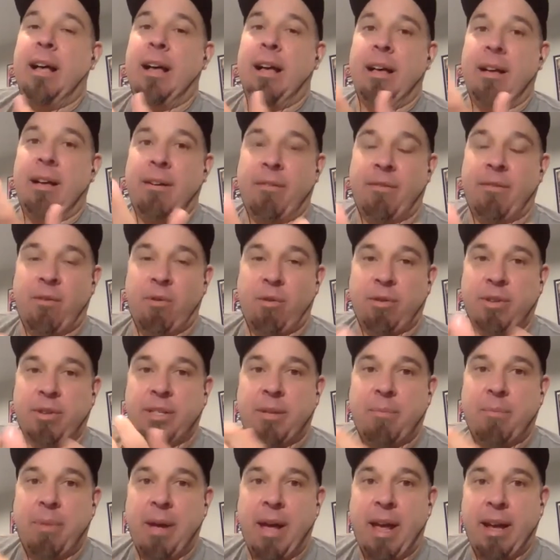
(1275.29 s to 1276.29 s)
uh, of course
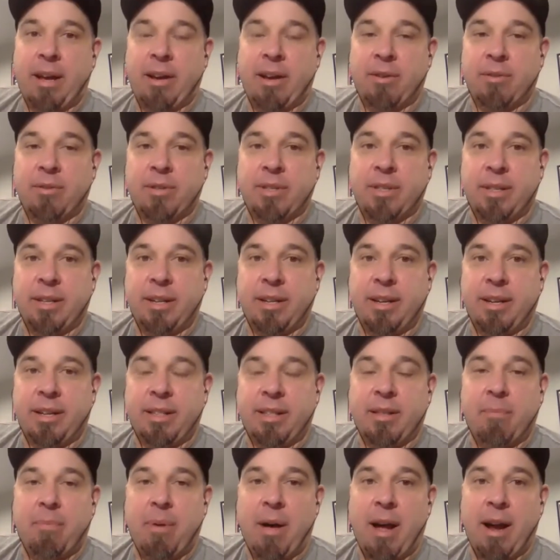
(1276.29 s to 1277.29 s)
Pioneer the Pecos League.
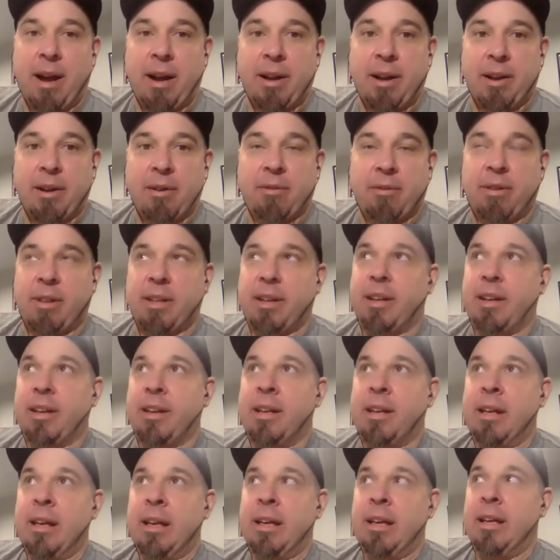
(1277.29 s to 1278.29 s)
the Pioneer mm-hmm.
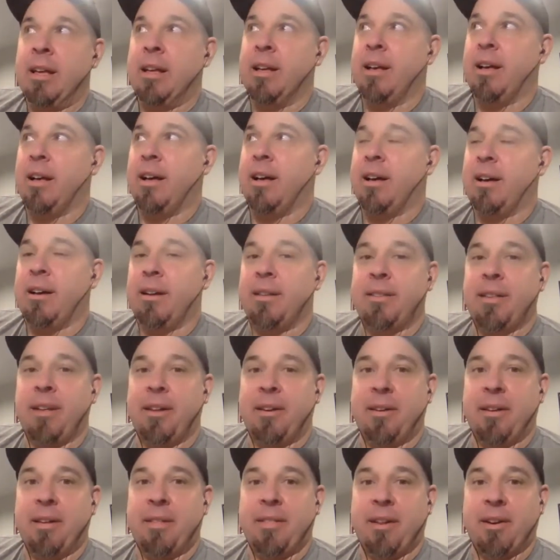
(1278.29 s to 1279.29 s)
League. Uh, and
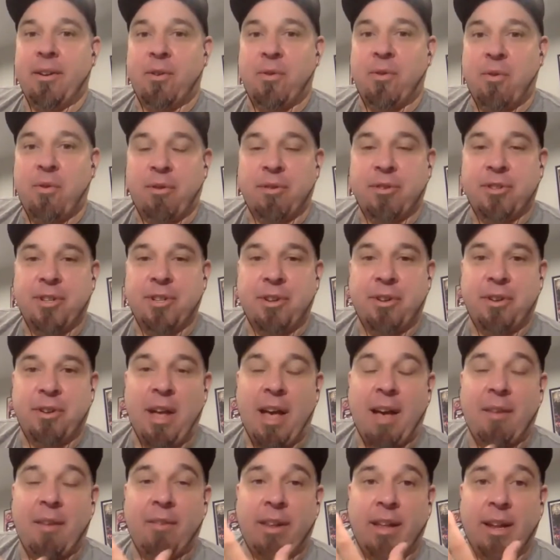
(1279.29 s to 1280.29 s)
then and then of course, you know,
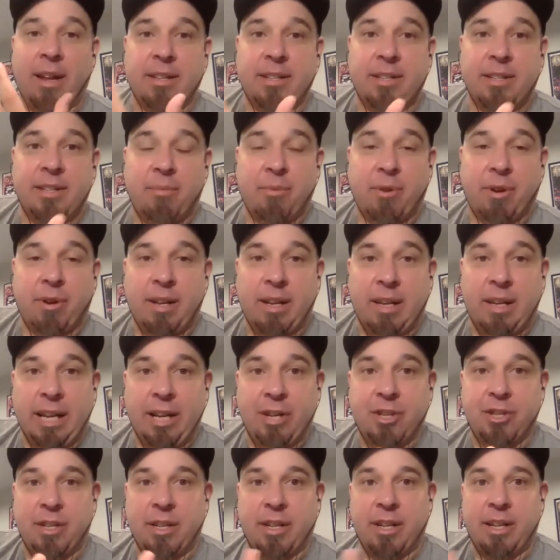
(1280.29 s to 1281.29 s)
you have a lot of summer
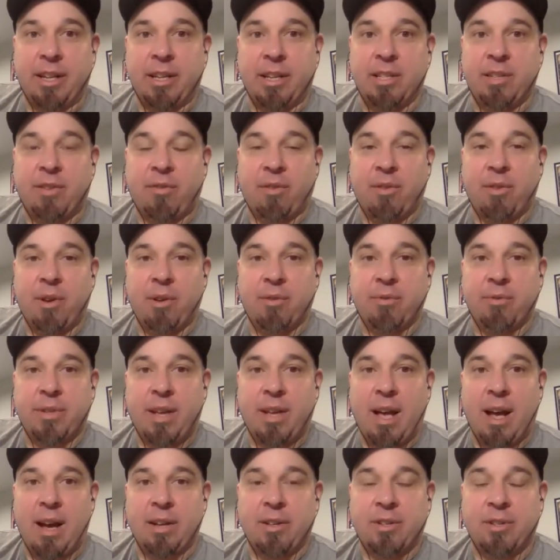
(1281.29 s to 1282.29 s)
collegiate leagues for those
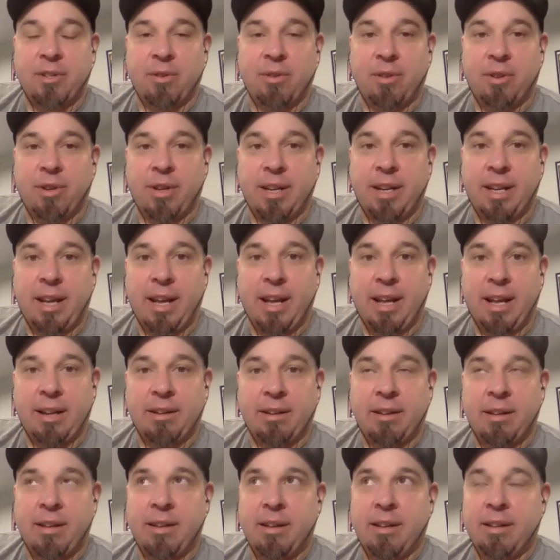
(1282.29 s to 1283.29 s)
guys who are looking to get
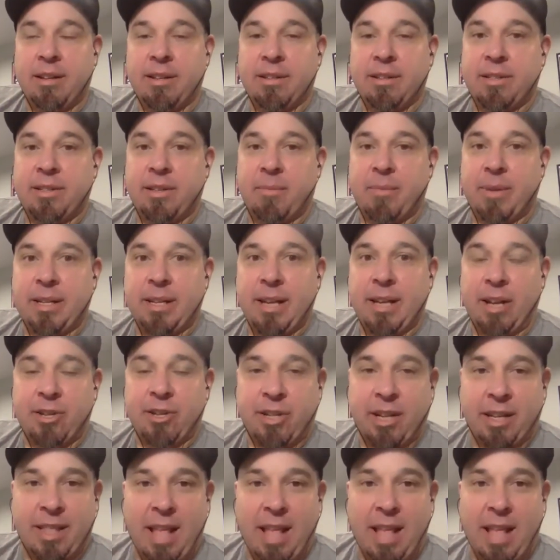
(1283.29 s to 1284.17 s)
some attention.